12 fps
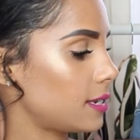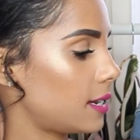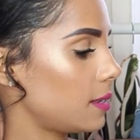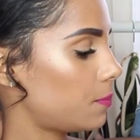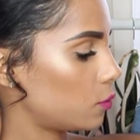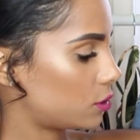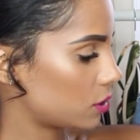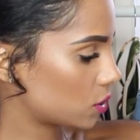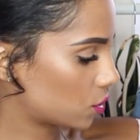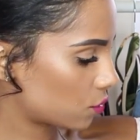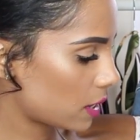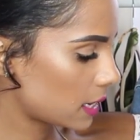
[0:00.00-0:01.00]
type, which is
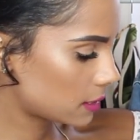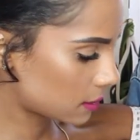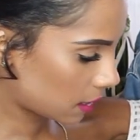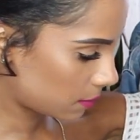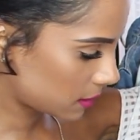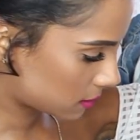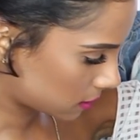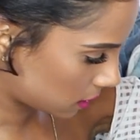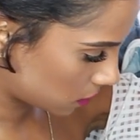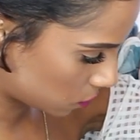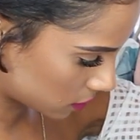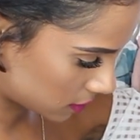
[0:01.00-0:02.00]
great. Let me
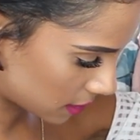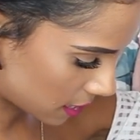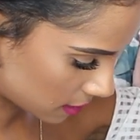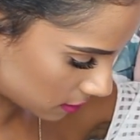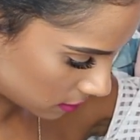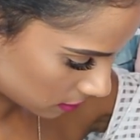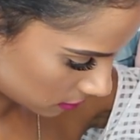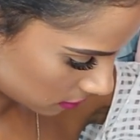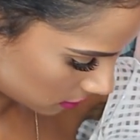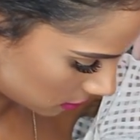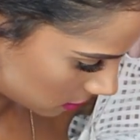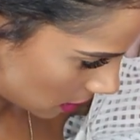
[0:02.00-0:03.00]
see what size this is